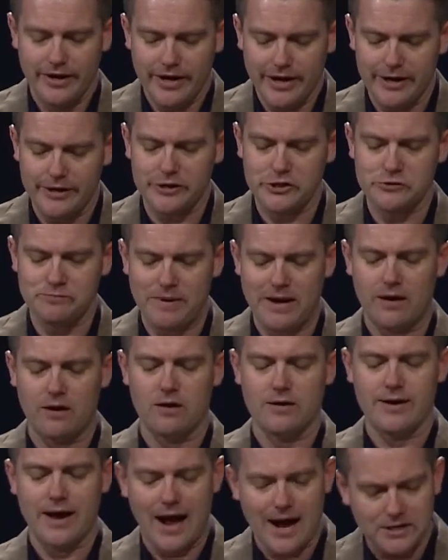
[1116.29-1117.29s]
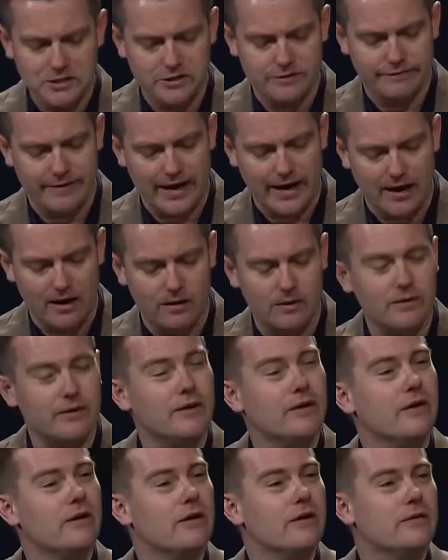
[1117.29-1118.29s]
It is better not to vow
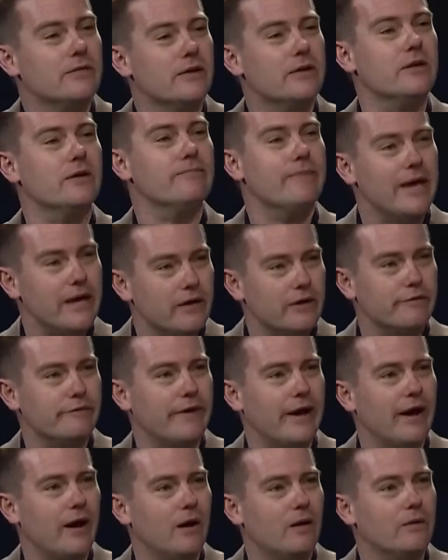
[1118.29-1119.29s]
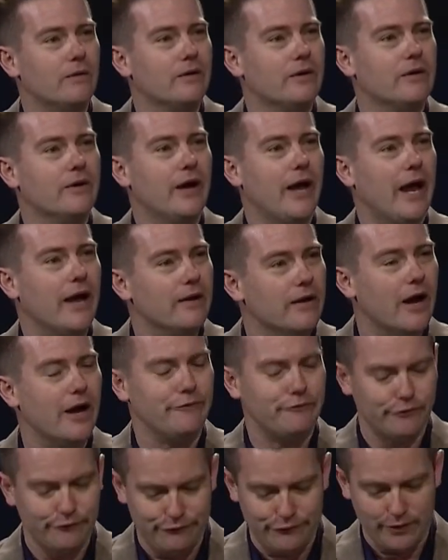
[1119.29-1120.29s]
than to make a vow and
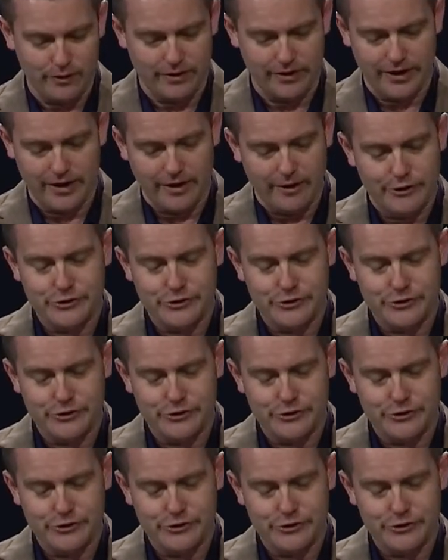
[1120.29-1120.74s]
not fulfill it.